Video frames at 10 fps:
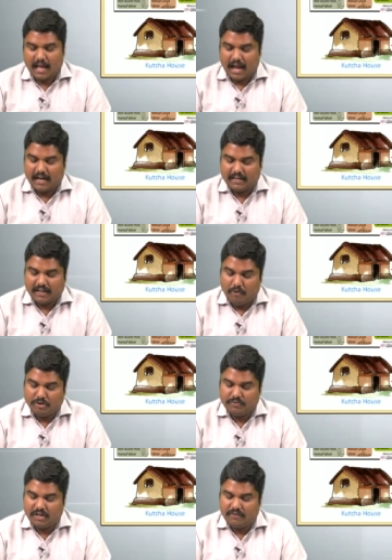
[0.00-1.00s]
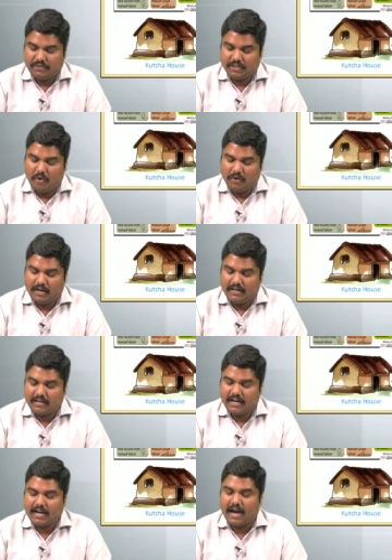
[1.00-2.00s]
And household without
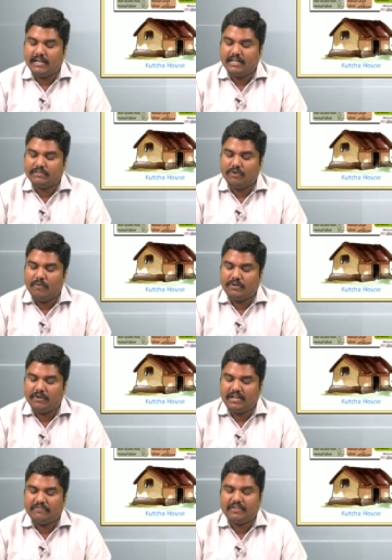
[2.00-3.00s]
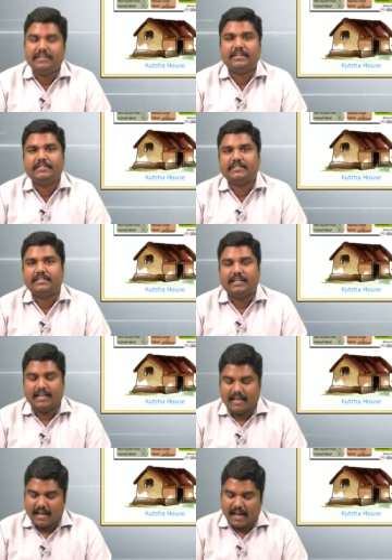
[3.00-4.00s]
literate adults over 25 years.
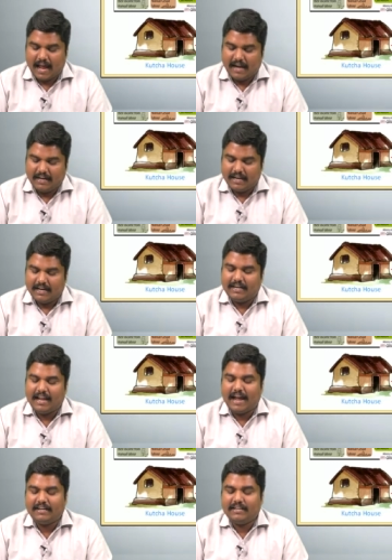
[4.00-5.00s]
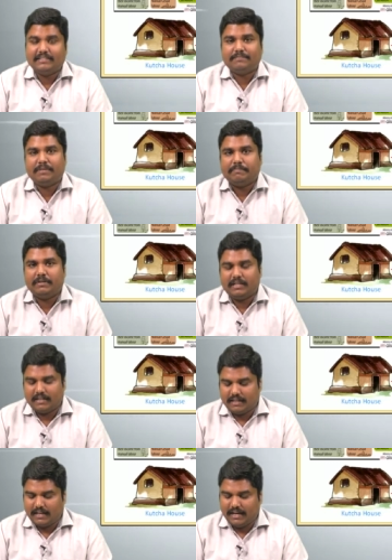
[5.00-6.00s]
And landless people
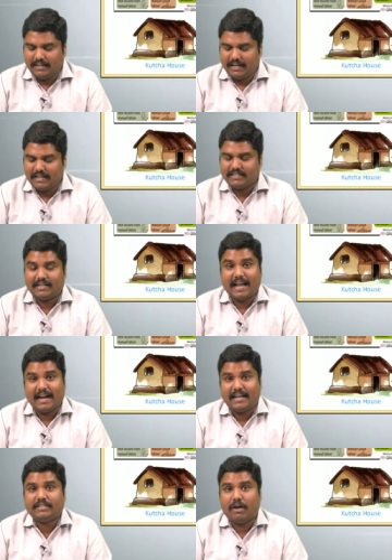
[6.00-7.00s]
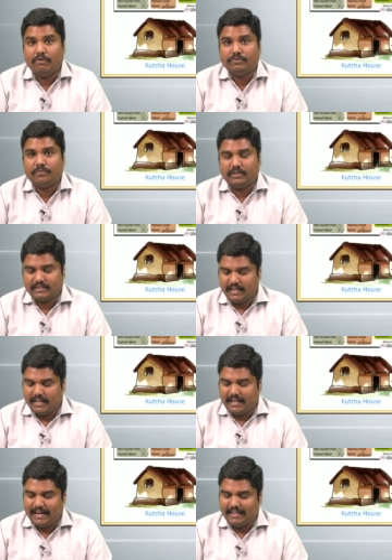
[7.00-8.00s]
engaged in landless households
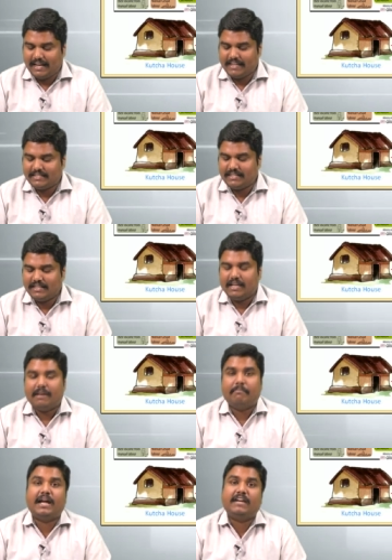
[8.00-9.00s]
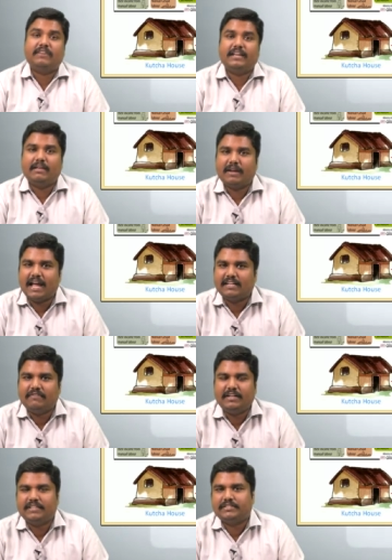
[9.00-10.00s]
engaged in manual labor
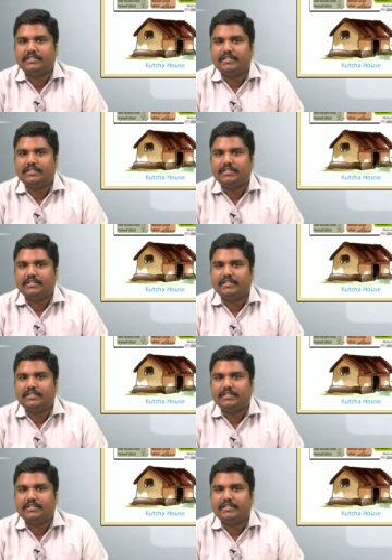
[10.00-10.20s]
activities.